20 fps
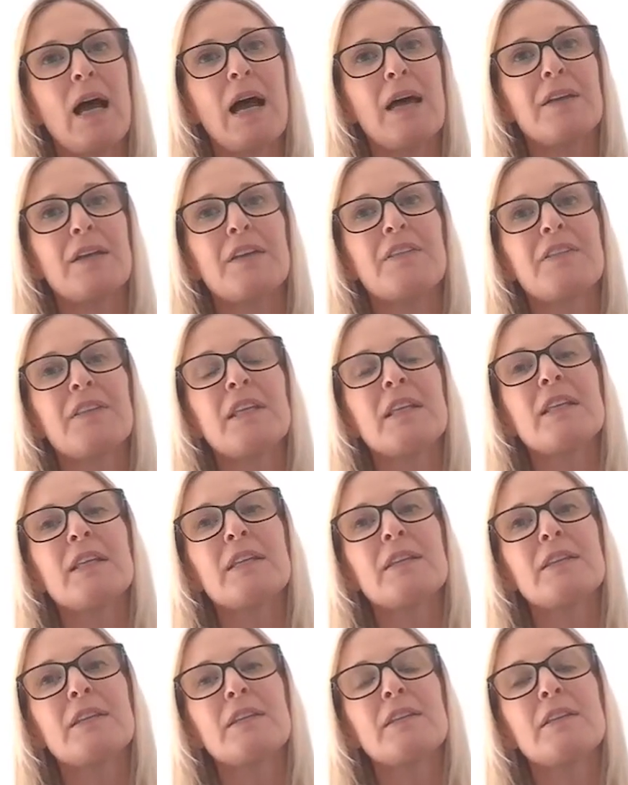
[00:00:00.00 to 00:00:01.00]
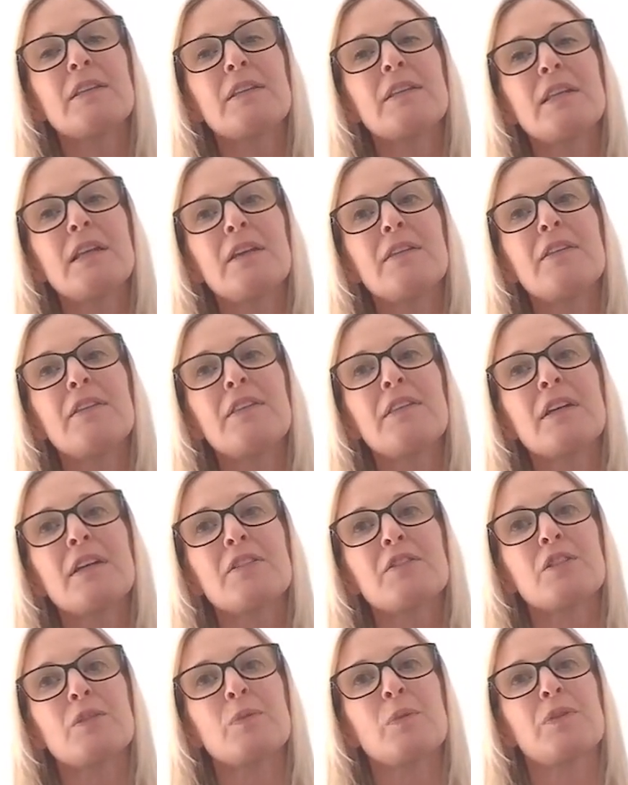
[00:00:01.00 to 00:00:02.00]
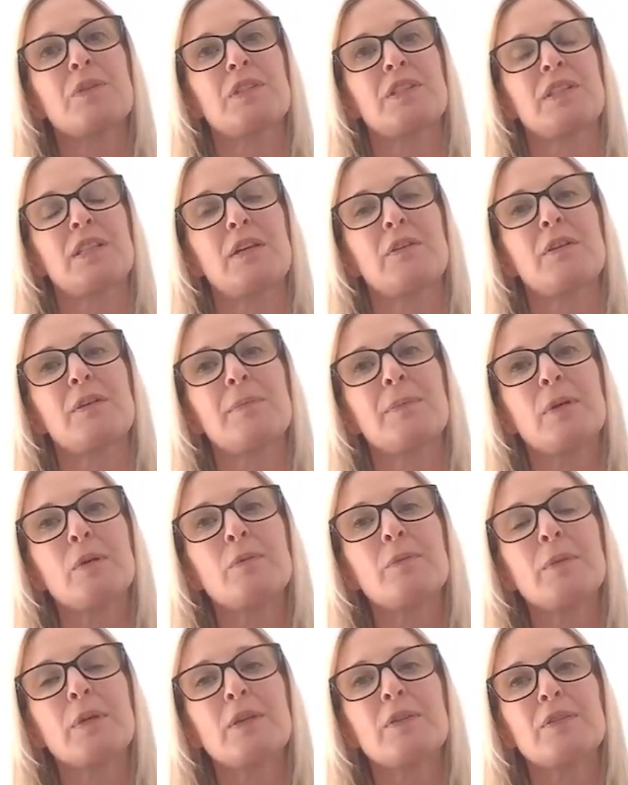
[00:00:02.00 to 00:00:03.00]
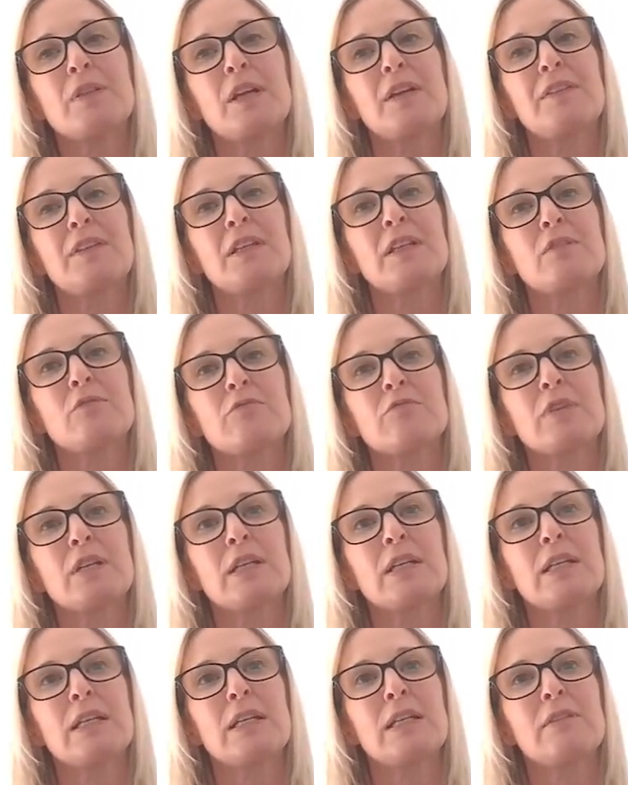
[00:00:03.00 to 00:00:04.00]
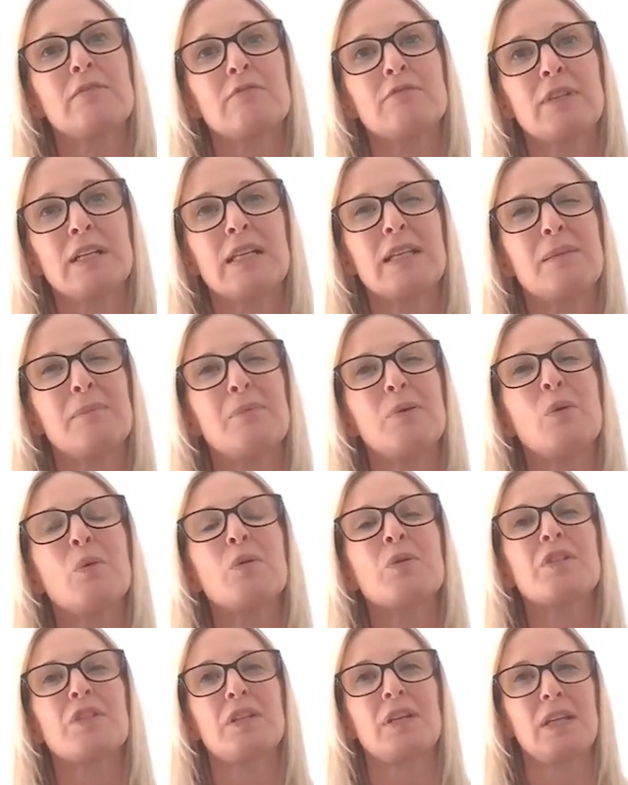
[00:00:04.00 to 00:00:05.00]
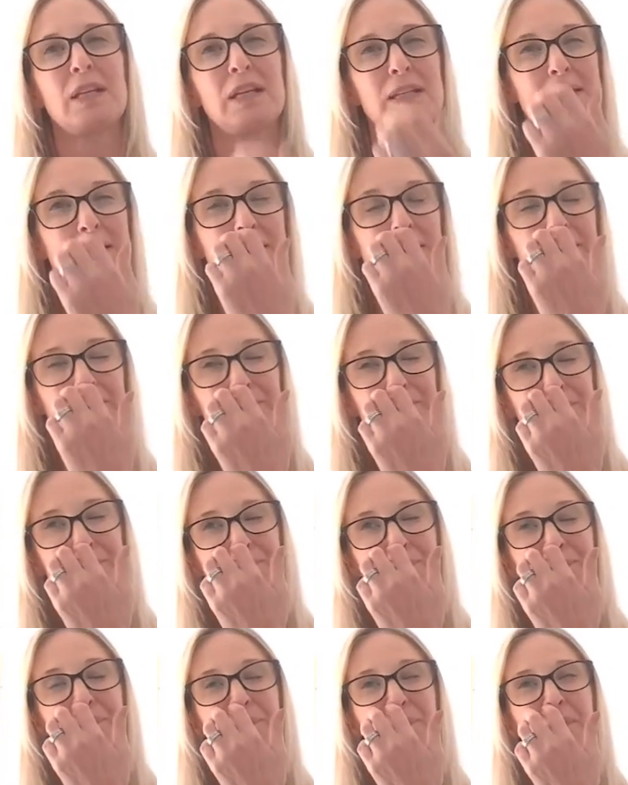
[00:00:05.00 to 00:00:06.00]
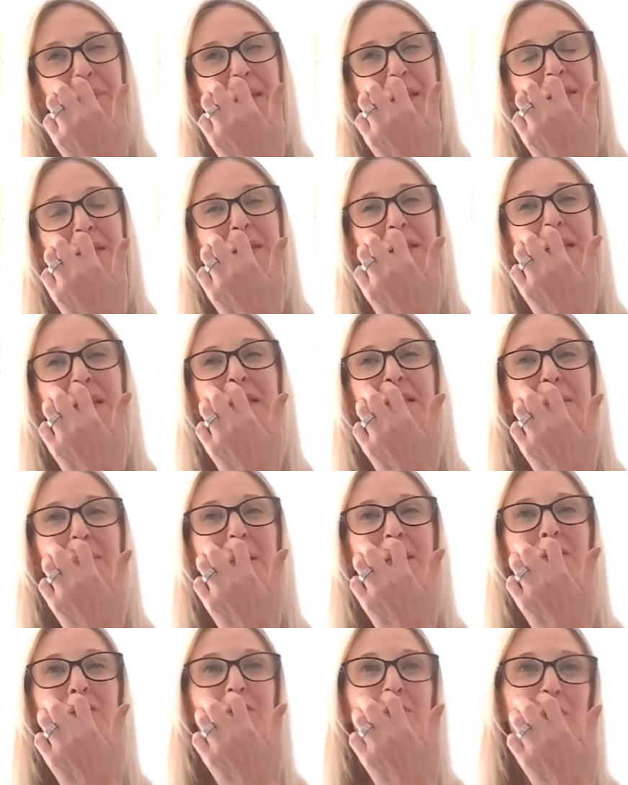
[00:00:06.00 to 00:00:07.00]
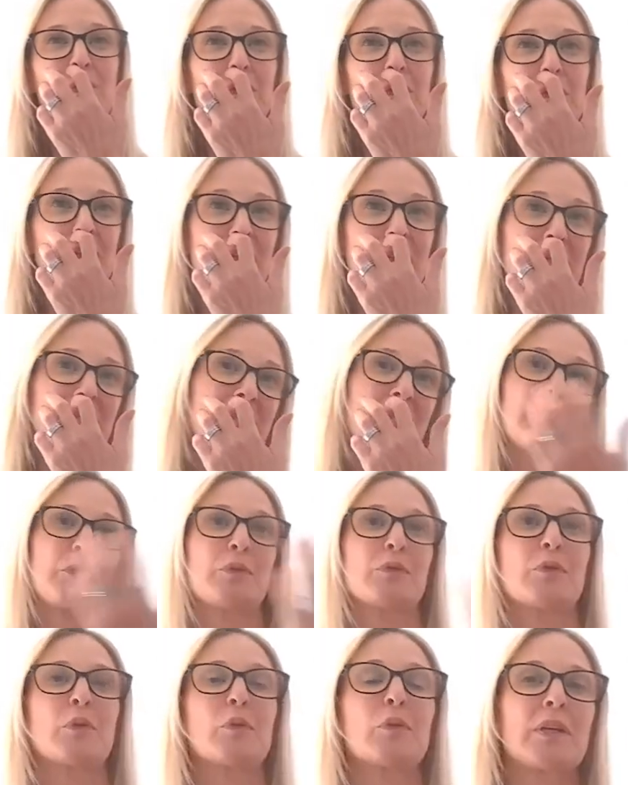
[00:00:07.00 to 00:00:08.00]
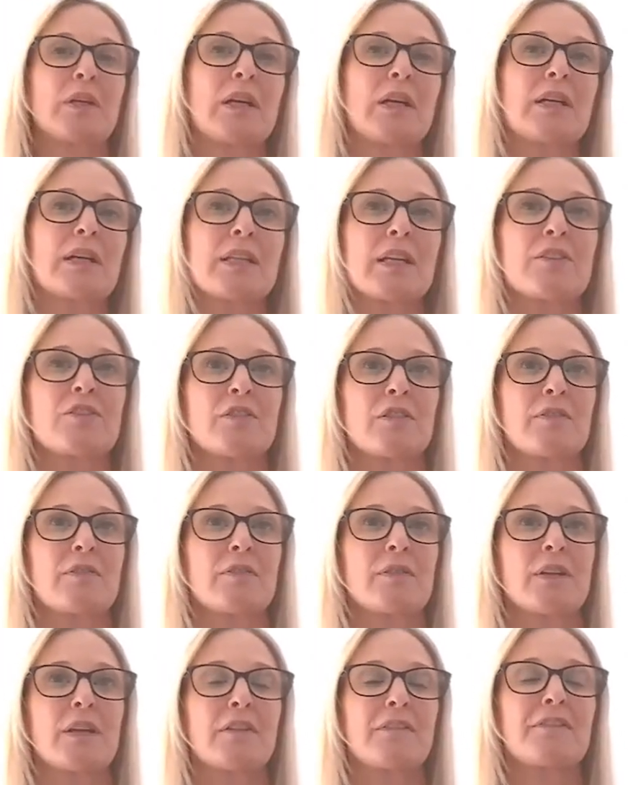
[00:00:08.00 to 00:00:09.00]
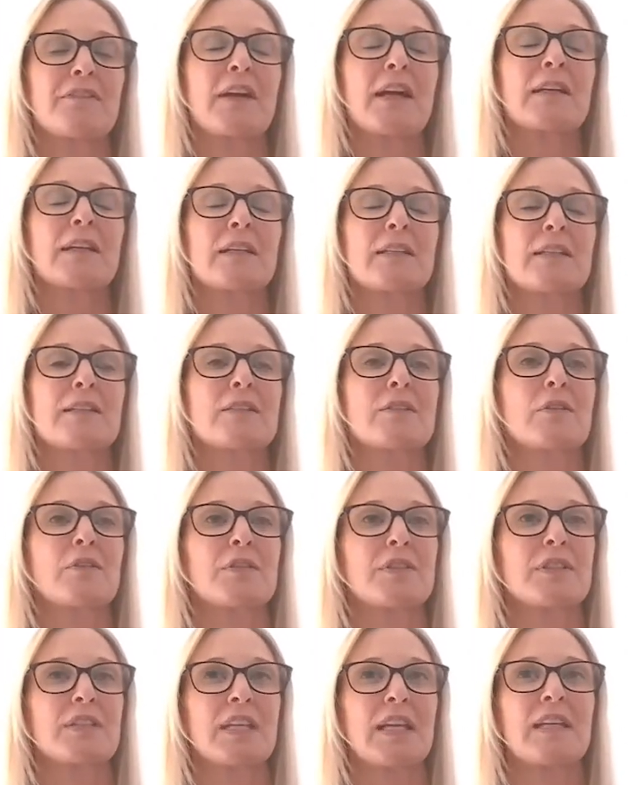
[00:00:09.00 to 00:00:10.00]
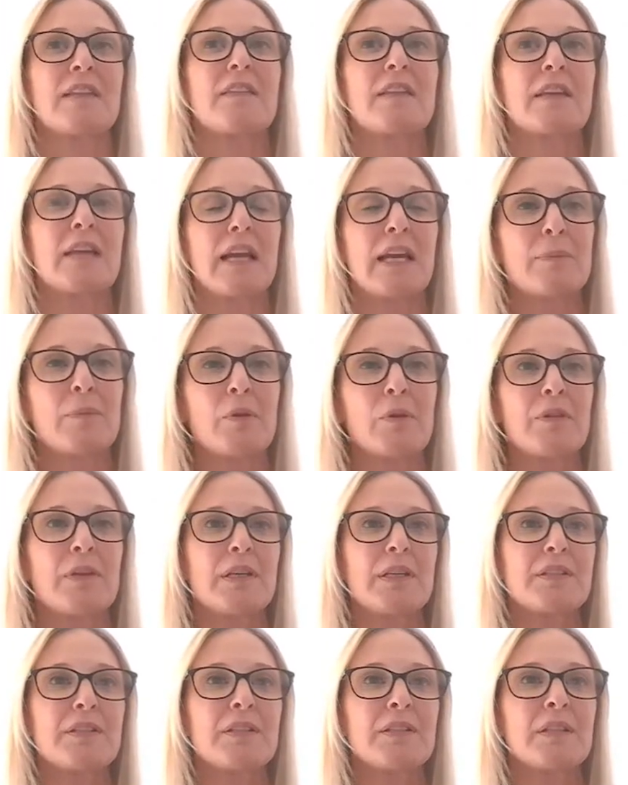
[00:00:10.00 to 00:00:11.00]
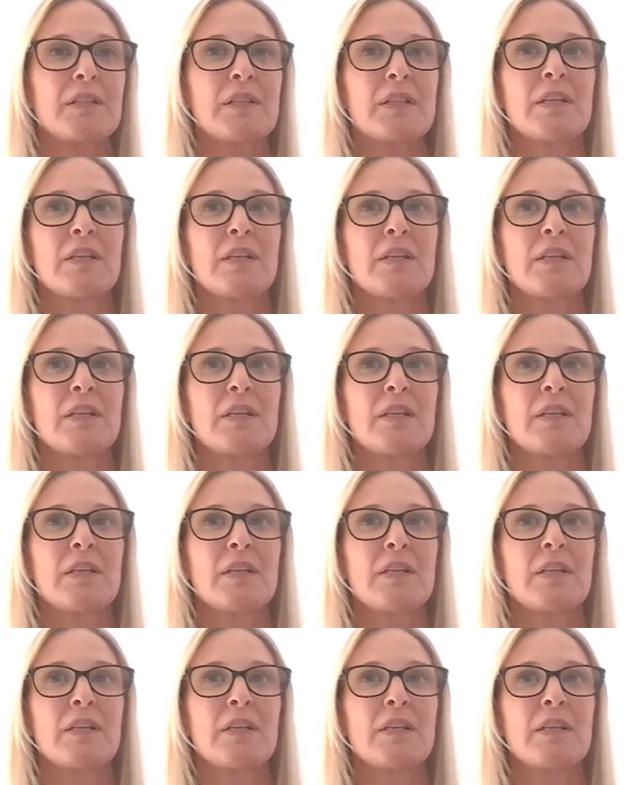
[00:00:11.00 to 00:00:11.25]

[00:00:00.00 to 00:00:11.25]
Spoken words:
I think the other thing I just want to say on the bold moves, I think is really, really important, is you need to make sure that your organization, frankly, has got skin in the game on this.